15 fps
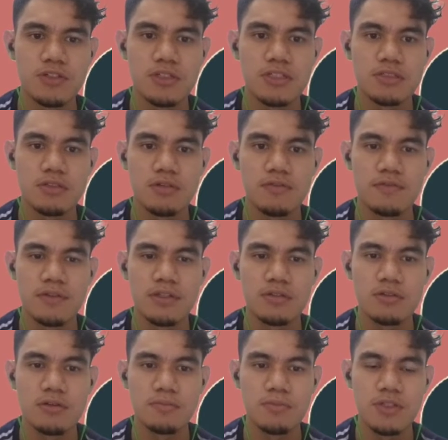products of
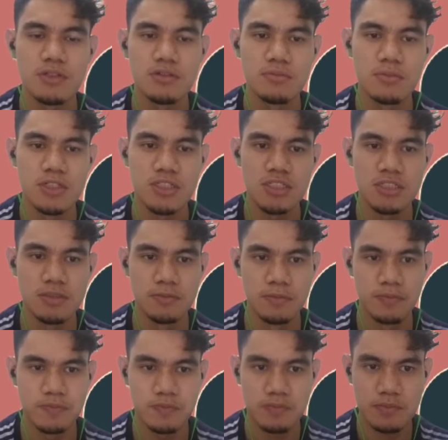incomplete combustion.